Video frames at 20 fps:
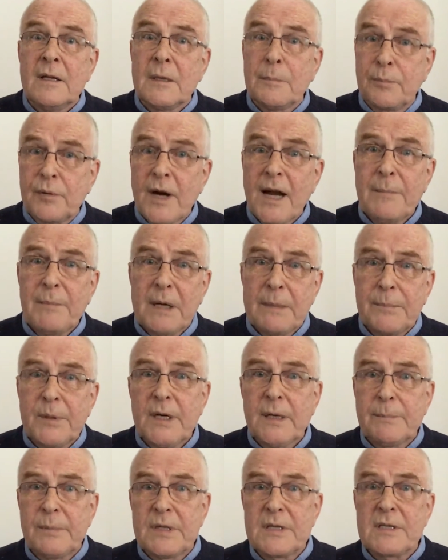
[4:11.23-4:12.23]
The primary
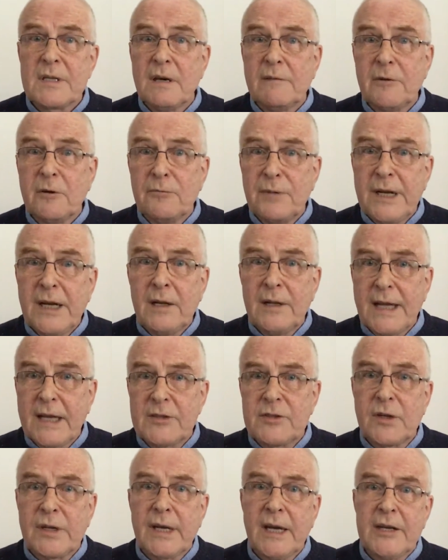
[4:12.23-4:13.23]
purpose of a real
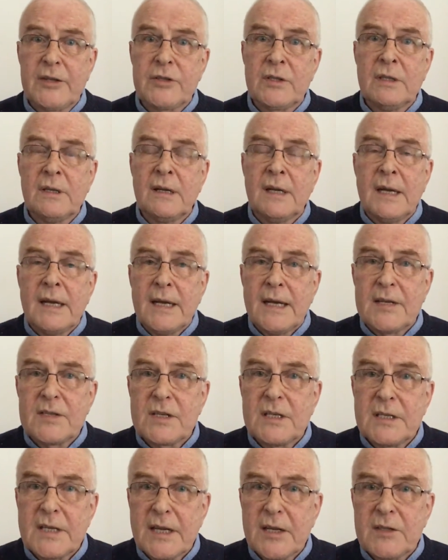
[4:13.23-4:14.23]
education is
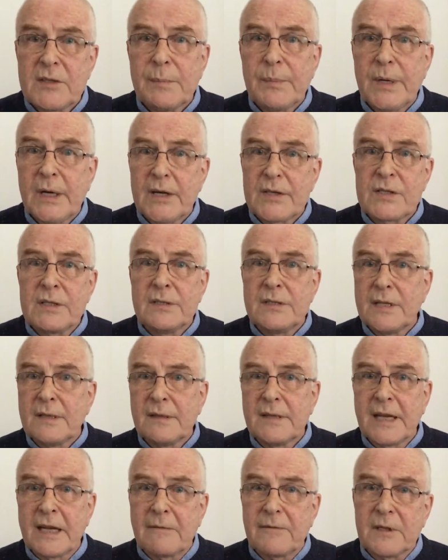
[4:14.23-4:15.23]
to teach a person to
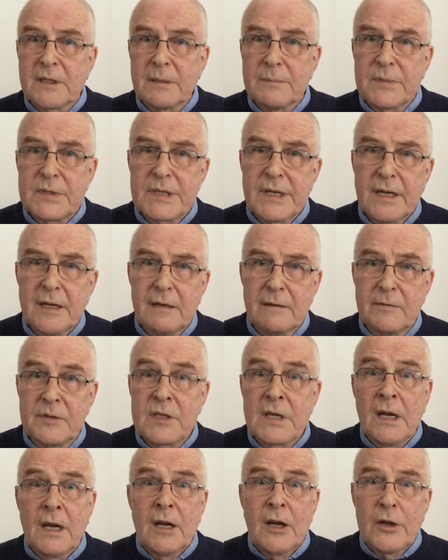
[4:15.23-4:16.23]
think for
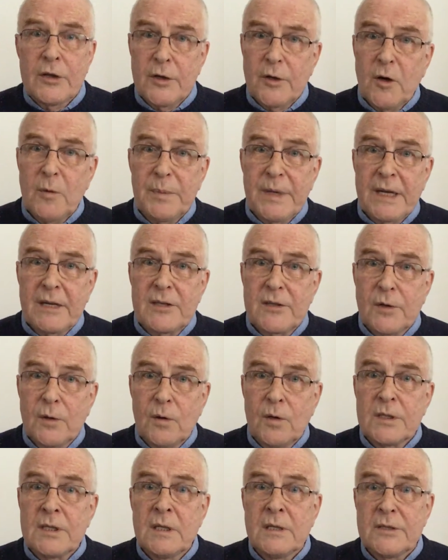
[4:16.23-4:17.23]
themselves. You're being
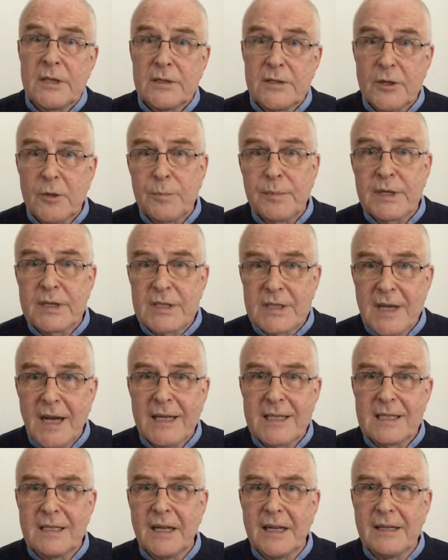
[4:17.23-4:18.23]
taught to do
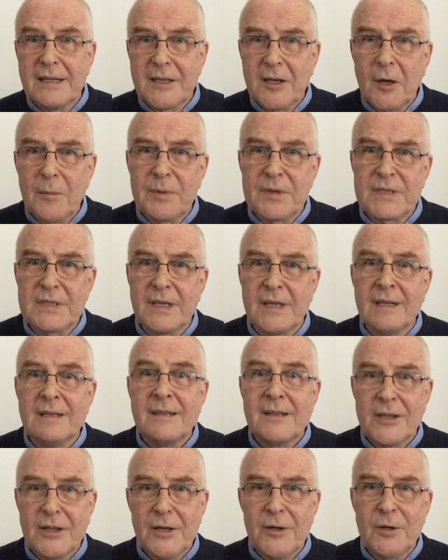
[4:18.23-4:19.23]
precisely the opposite.
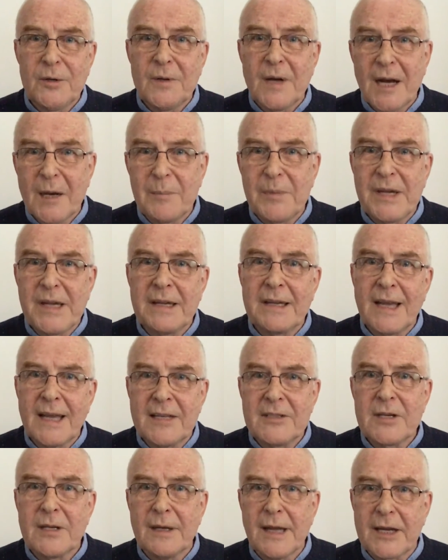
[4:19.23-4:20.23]
You are being
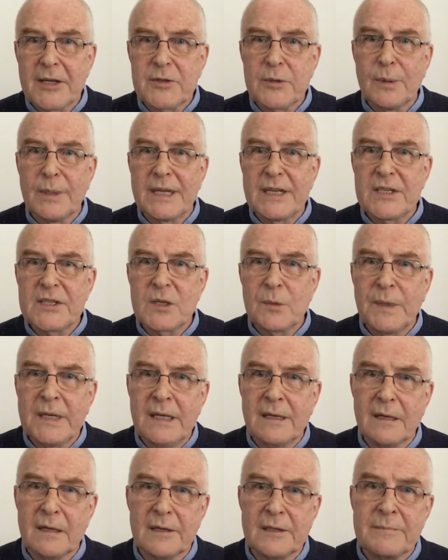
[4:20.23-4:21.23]
intellectually
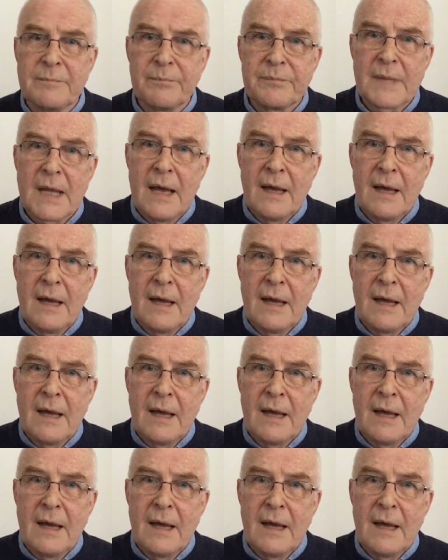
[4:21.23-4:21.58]
swindled.